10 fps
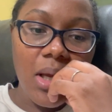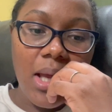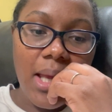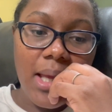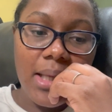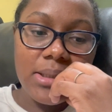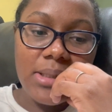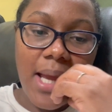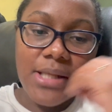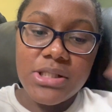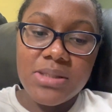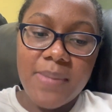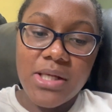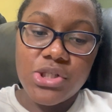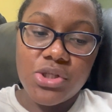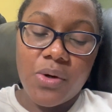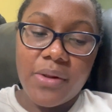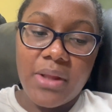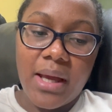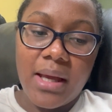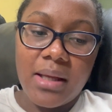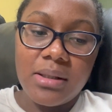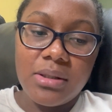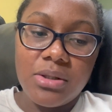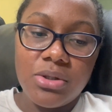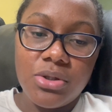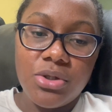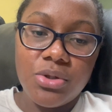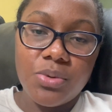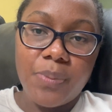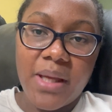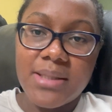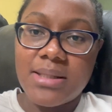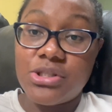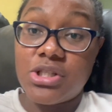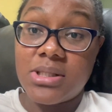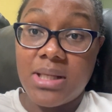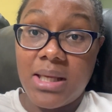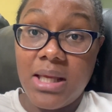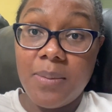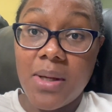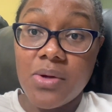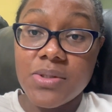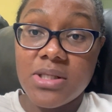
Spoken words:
And yeah, just make sure that you pay attention to your emails.